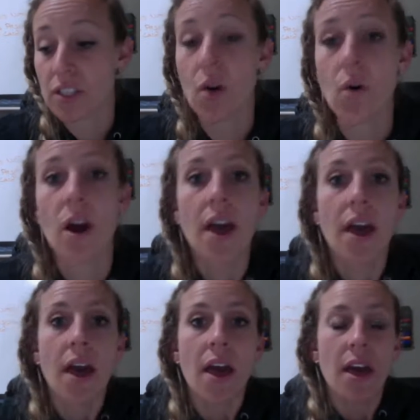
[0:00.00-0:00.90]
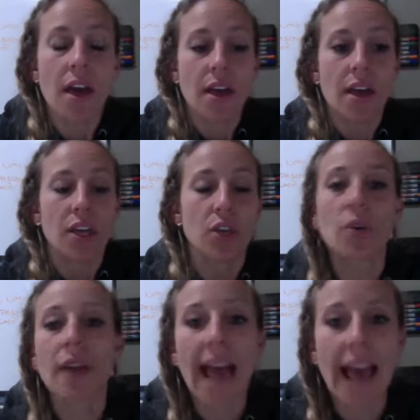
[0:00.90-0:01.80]
So you
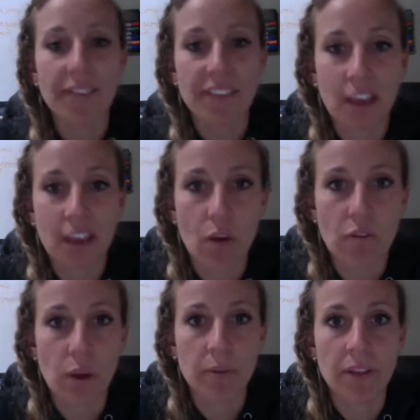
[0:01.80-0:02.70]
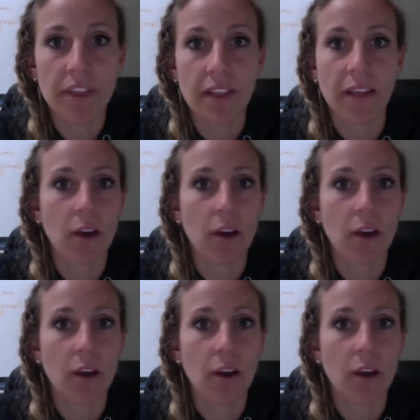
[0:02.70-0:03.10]
don't have to get overwhelmed and think like,